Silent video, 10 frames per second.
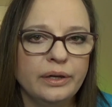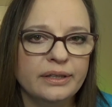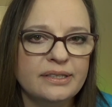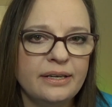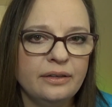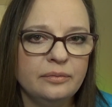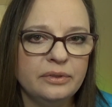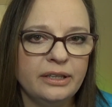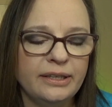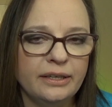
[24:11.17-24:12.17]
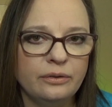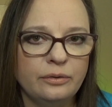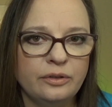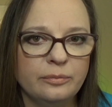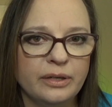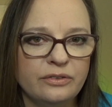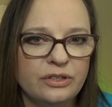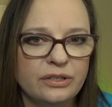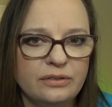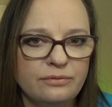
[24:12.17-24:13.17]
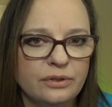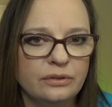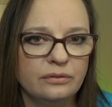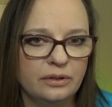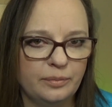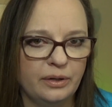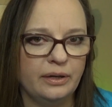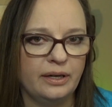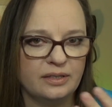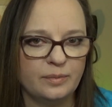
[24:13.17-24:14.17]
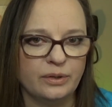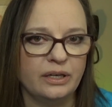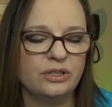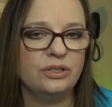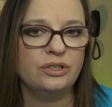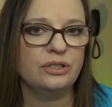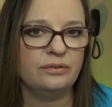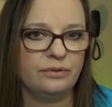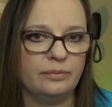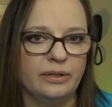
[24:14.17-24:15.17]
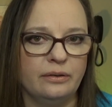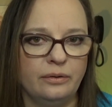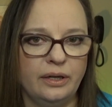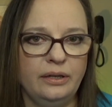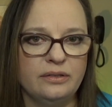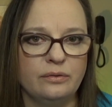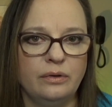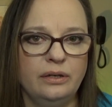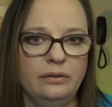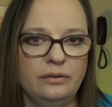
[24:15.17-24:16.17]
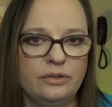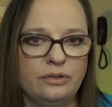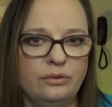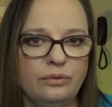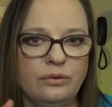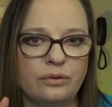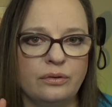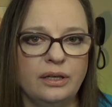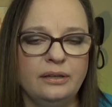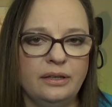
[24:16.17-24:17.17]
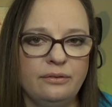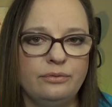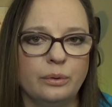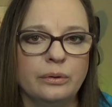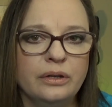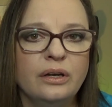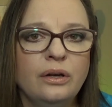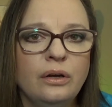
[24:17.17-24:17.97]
exhale completely and hold your breath just for, upon expiration, just for a bit. Okay, so 1, 2, 3, lean forward.